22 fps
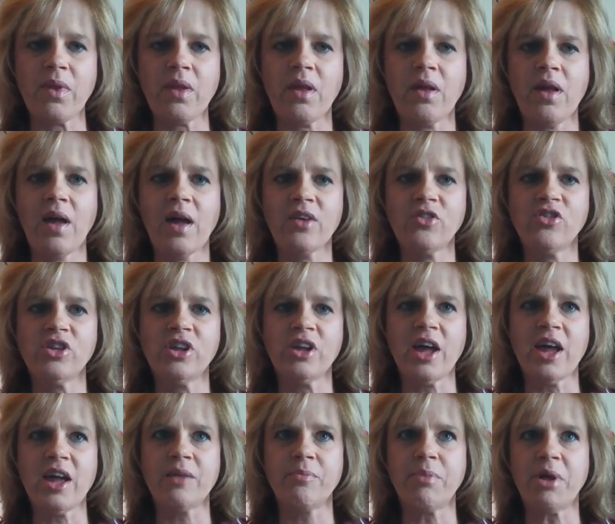Actually,
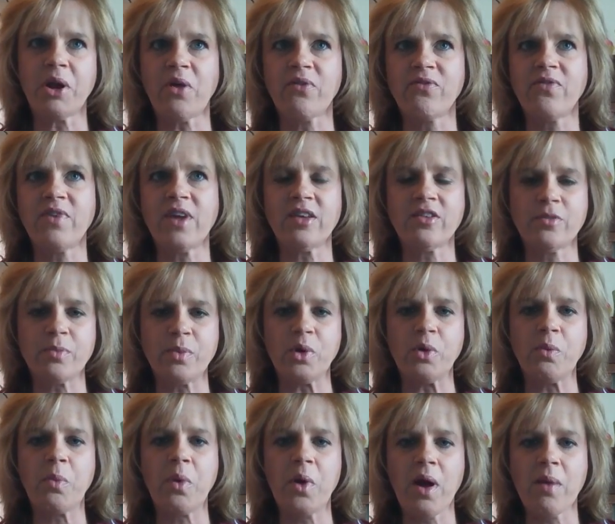I had been on
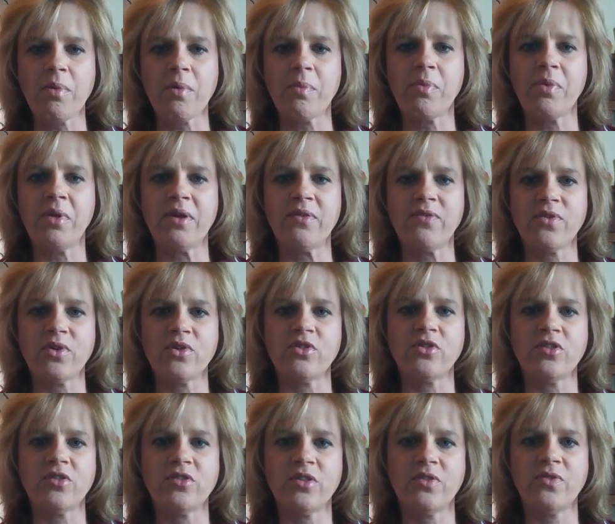Facebook probably for
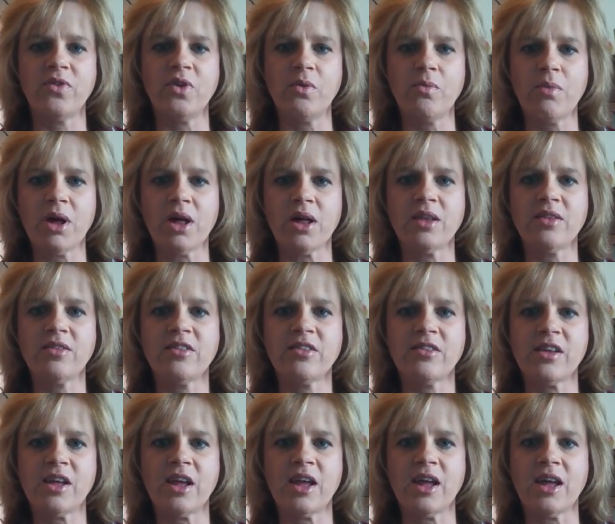just a few months
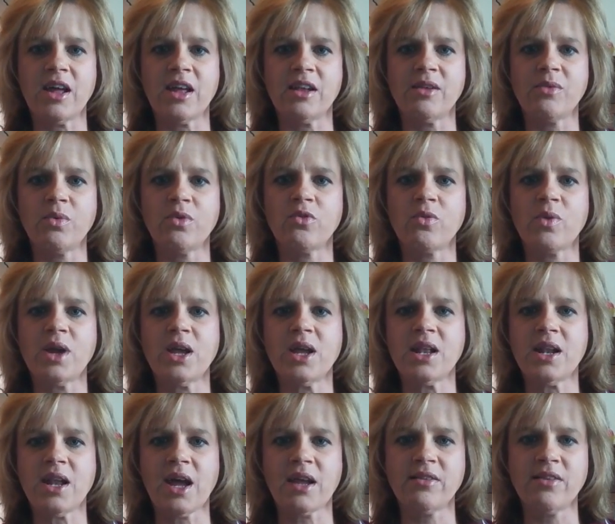and was
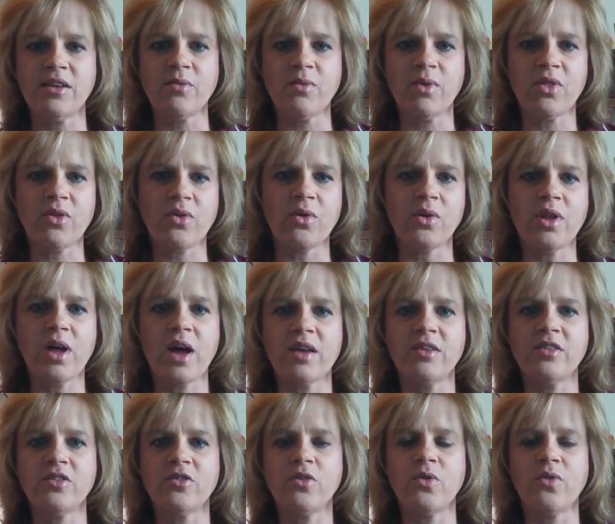reconnecting with old high
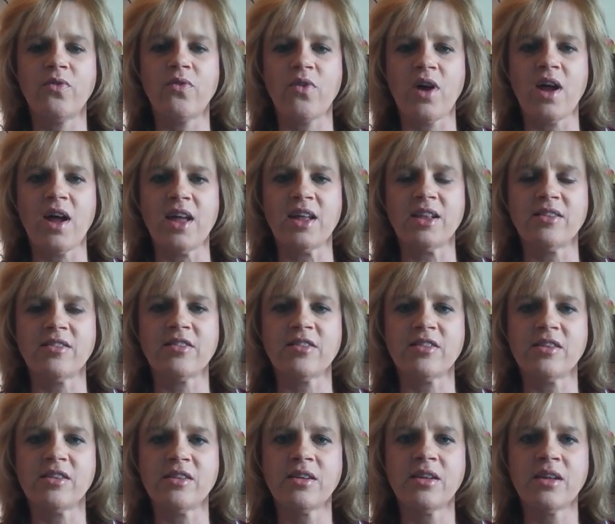school friends,
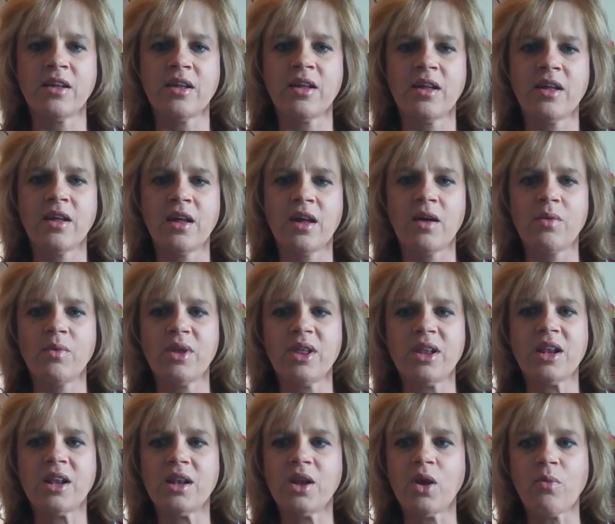and
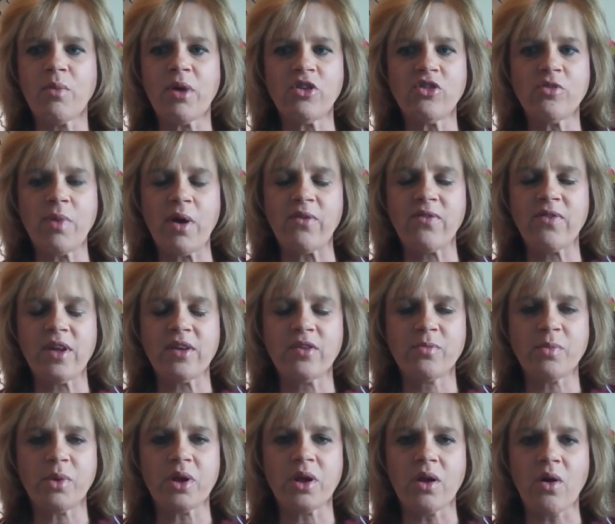really didn't know much about
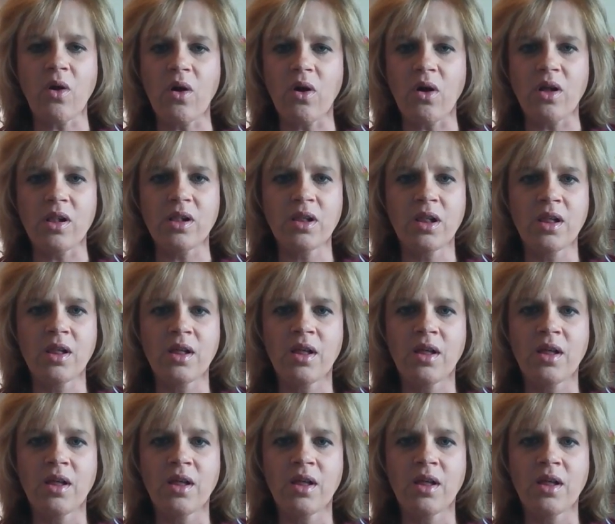Facebook at all.